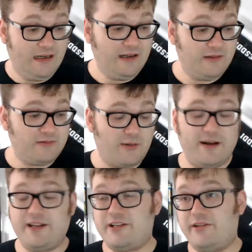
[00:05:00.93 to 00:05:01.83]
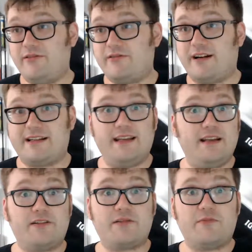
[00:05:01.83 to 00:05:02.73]
well, mind you, Craig T.
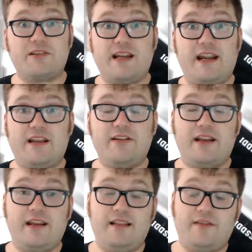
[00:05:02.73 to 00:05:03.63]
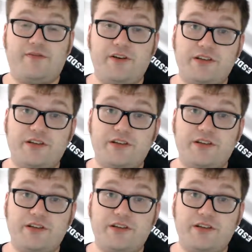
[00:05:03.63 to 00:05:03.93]
Nelson wasn't any good at it in the first